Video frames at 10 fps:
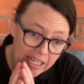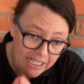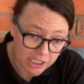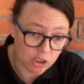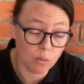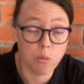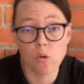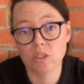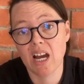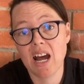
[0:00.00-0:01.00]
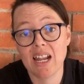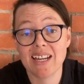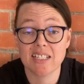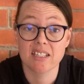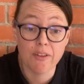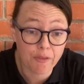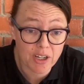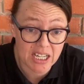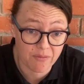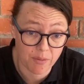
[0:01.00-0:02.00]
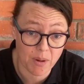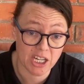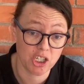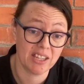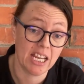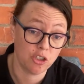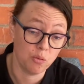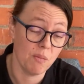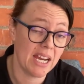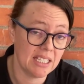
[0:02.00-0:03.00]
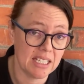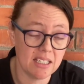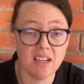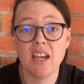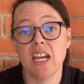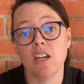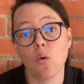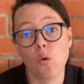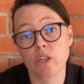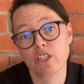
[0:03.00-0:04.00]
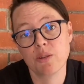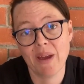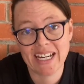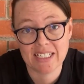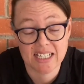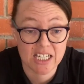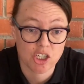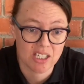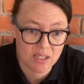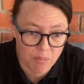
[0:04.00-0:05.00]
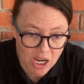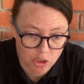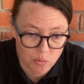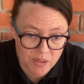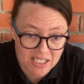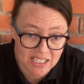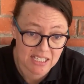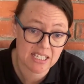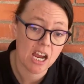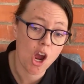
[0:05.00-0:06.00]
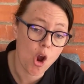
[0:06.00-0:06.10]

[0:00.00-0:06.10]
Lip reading: Each report highlights different information that you may need in order to make decisions about your business.